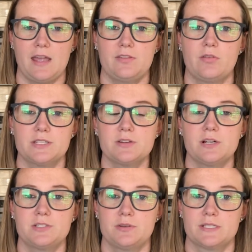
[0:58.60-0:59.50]
and they'll enter
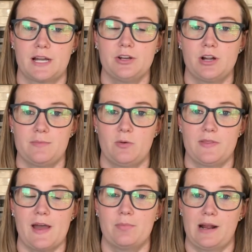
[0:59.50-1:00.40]
into a signed agreement
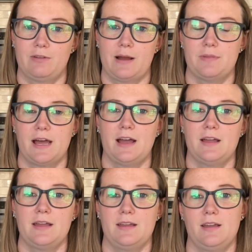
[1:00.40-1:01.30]
with that brand rep that
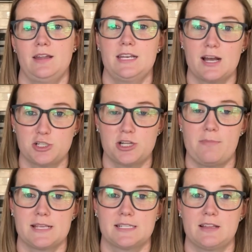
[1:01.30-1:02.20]
in a nutshell
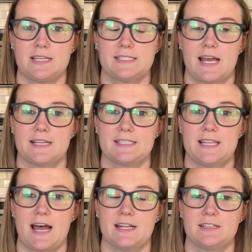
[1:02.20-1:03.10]
basically says
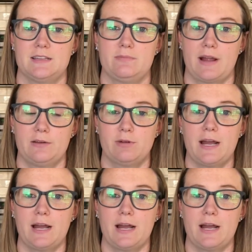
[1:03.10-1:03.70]
that the brand